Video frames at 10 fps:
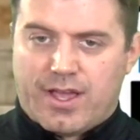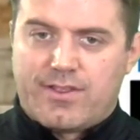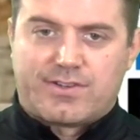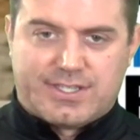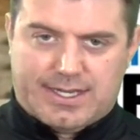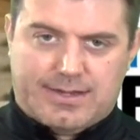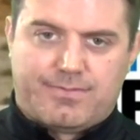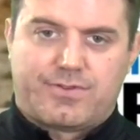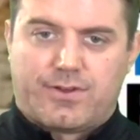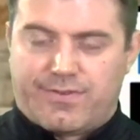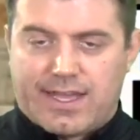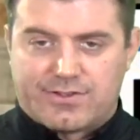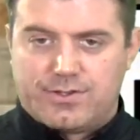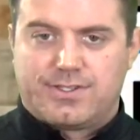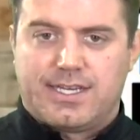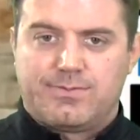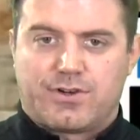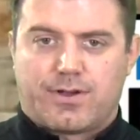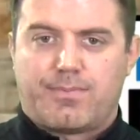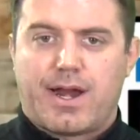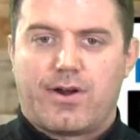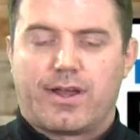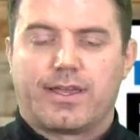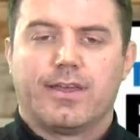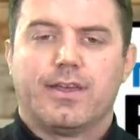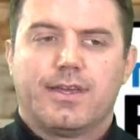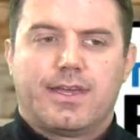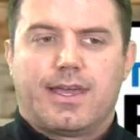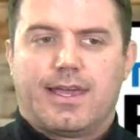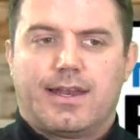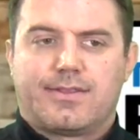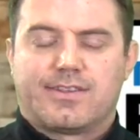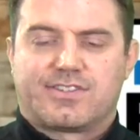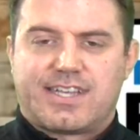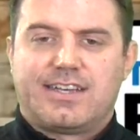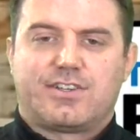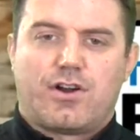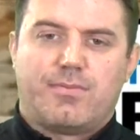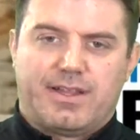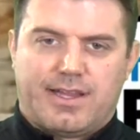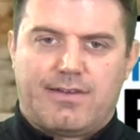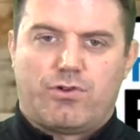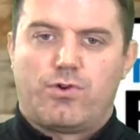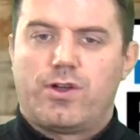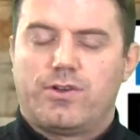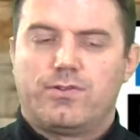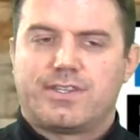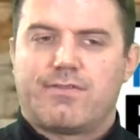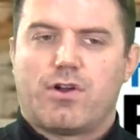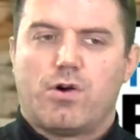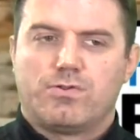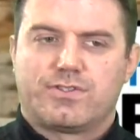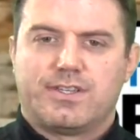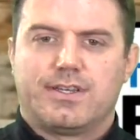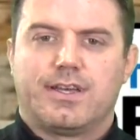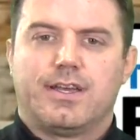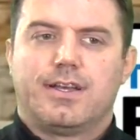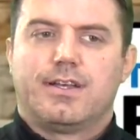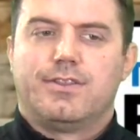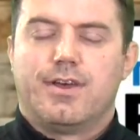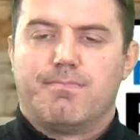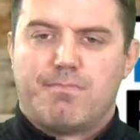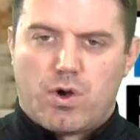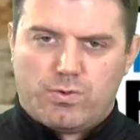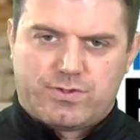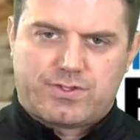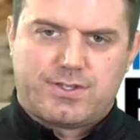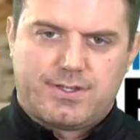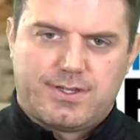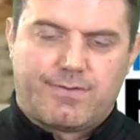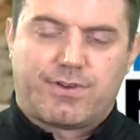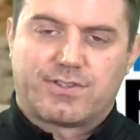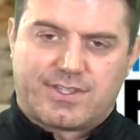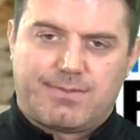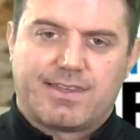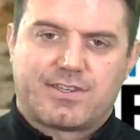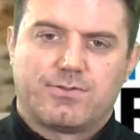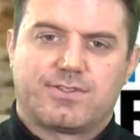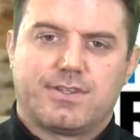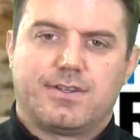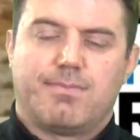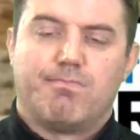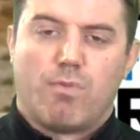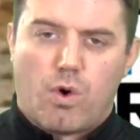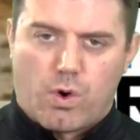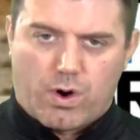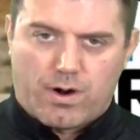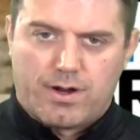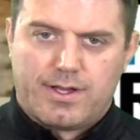team. So if you got 2 teams you're comparing, and at the state tournament level, who's ever hosted the most? If there's a team that's hosted more